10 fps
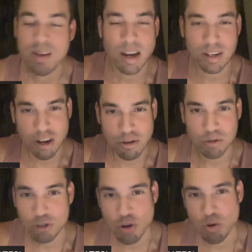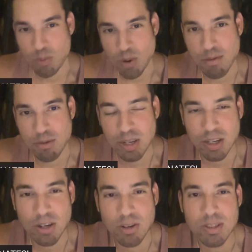on Ariel Show or wherever he
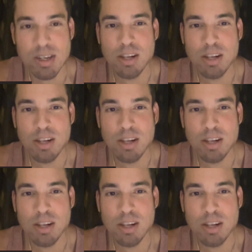goes.